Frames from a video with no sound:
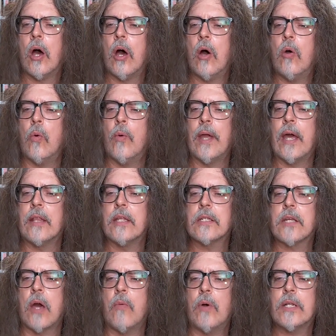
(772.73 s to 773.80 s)
oh, we got this
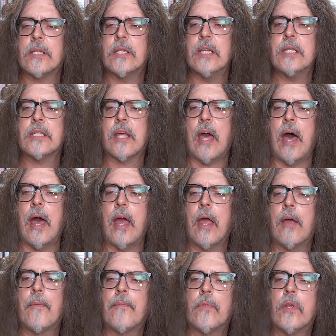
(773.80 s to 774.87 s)
guy. What's this guy?
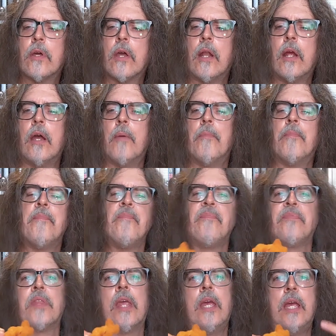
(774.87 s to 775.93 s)
Look at him.
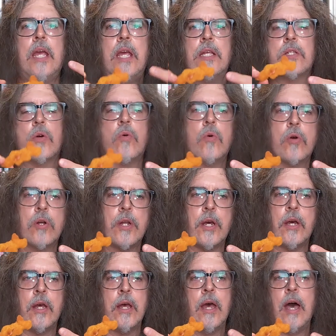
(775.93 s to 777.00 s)
He's a horned
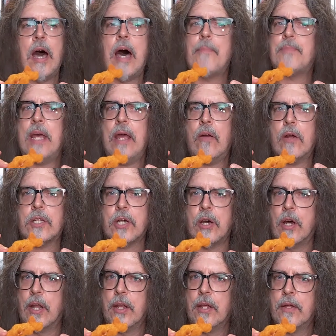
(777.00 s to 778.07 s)

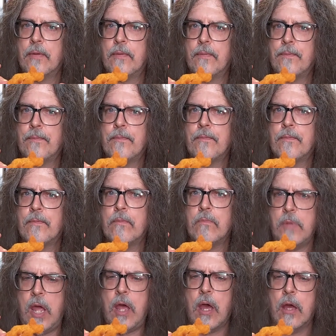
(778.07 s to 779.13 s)
Hoptaheraton.
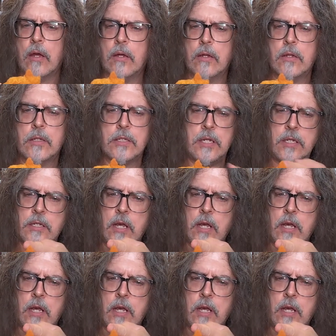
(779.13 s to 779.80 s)
Yeah, see, he's